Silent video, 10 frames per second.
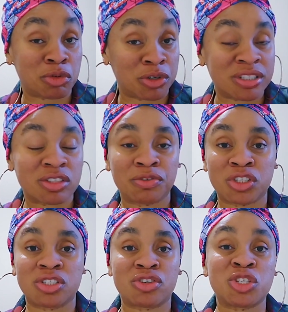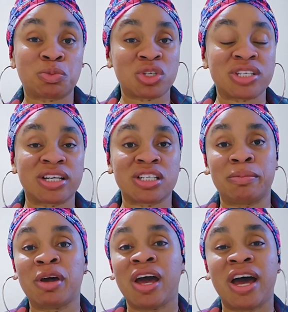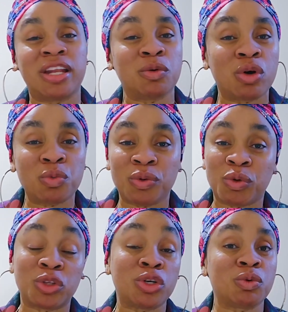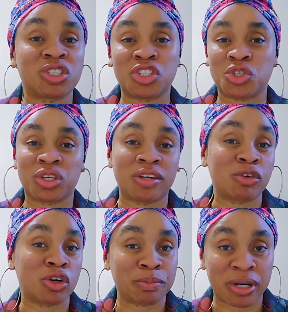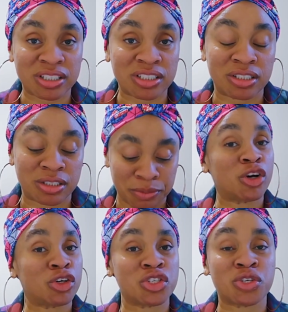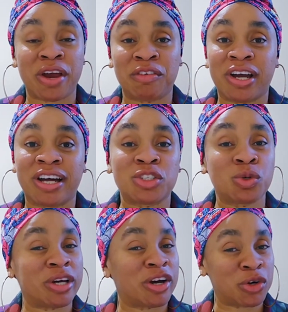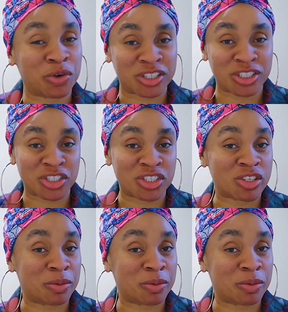Prince, obviously trying to protect him, and the one with Othoni was a joke. They've got past it. He called on to Erica, told her congratulations